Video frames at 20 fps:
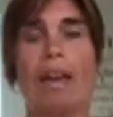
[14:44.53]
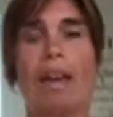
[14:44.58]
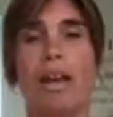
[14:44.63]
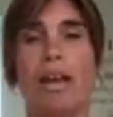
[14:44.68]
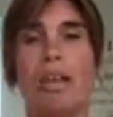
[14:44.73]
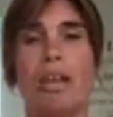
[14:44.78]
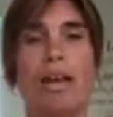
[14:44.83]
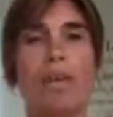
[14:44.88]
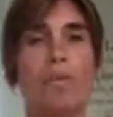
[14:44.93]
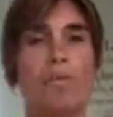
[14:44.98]

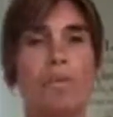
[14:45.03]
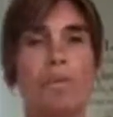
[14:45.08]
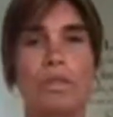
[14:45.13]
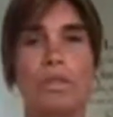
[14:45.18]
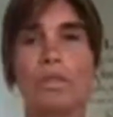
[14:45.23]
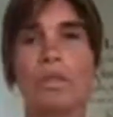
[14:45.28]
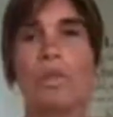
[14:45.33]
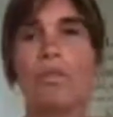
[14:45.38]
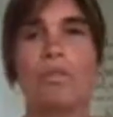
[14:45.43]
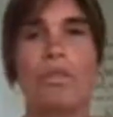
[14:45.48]
And that was
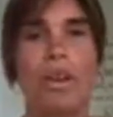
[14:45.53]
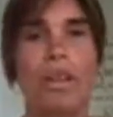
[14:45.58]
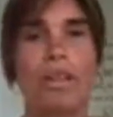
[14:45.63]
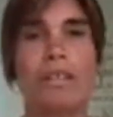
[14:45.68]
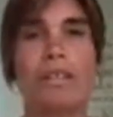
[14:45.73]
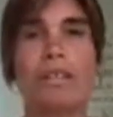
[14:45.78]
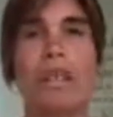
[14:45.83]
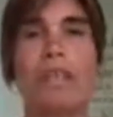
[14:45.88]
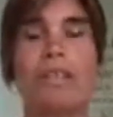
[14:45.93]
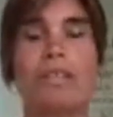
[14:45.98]
sort of
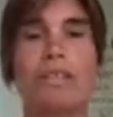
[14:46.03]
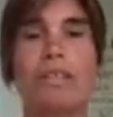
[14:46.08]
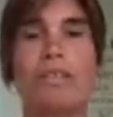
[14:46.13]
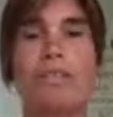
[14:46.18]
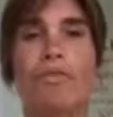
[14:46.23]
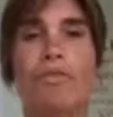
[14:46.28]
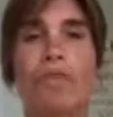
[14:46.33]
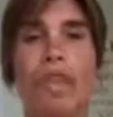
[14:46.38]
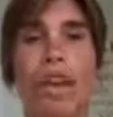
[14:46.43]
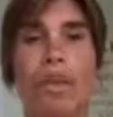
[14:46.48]
like tens
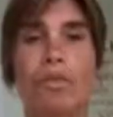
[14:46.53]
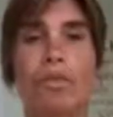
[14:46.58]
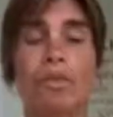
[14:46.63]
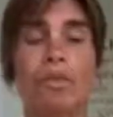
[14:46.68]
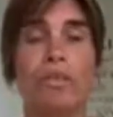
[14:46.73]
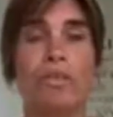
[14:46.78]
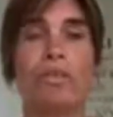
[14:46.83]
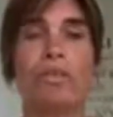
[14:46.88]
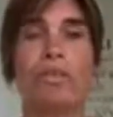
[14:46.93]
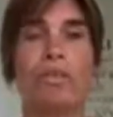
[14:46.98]
of
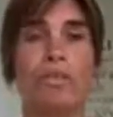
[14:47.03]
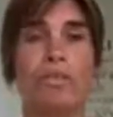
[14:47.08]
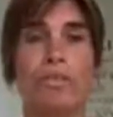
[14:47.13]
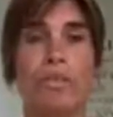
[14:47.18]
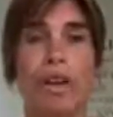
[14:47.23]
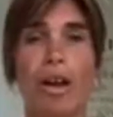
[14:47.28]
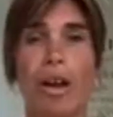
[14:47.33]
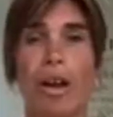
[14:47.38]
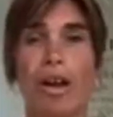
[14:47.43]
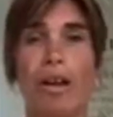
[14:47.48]
thousands
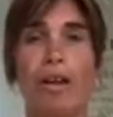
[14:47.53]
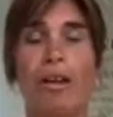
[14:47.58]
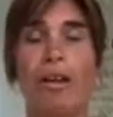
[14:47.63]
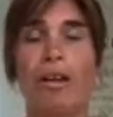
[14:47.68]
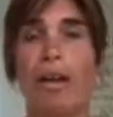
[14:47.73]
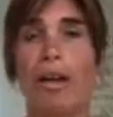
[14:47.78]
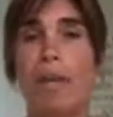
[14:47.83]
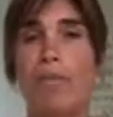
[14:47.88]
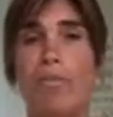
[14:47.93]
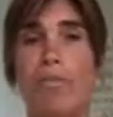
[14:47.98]

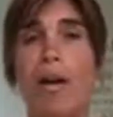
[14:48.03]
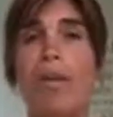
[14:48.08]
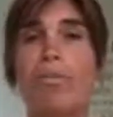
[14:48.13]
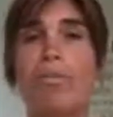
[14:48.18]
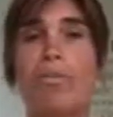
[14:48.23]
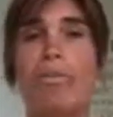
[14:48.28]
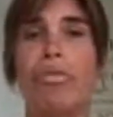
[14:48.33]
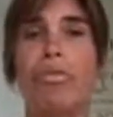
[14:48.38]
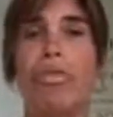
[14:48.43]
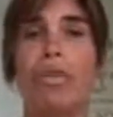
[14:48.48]
a
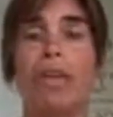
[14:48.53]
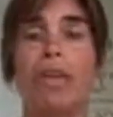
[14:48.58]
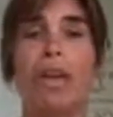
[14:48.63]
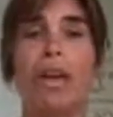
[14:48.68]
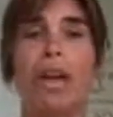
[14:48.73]
month.